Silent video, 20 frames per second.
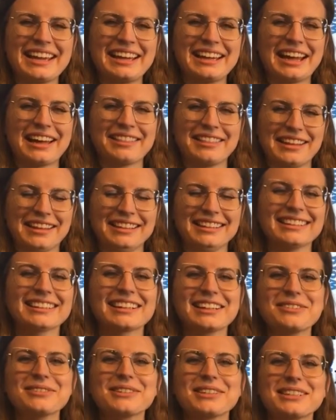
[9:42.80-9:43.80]
I think,
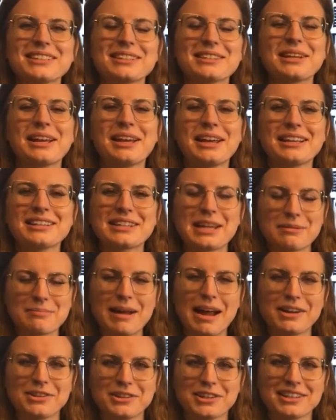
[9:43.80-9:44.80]
it was St.
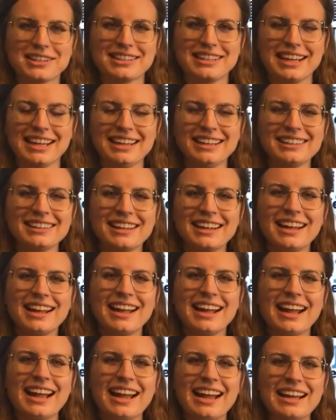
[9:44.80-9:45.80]
Patrick's Day.
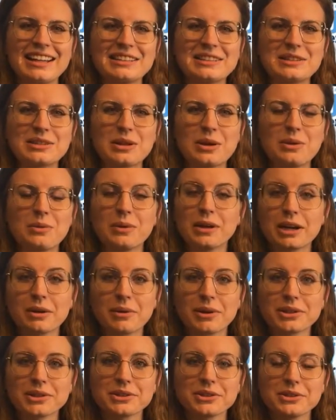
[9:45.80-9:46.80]
And so what I
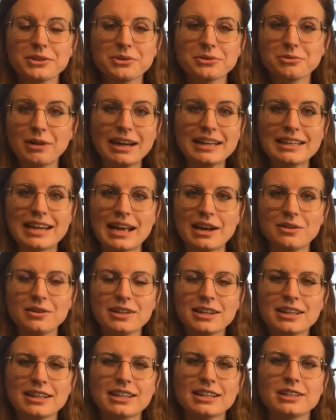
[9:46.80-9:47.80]
want you to do right now
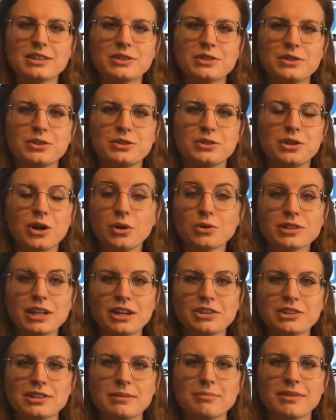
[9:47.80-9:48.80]
is to go touch
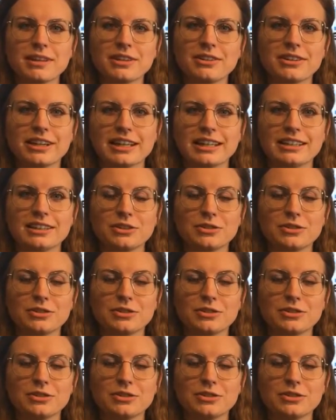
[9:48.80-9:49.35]
something green.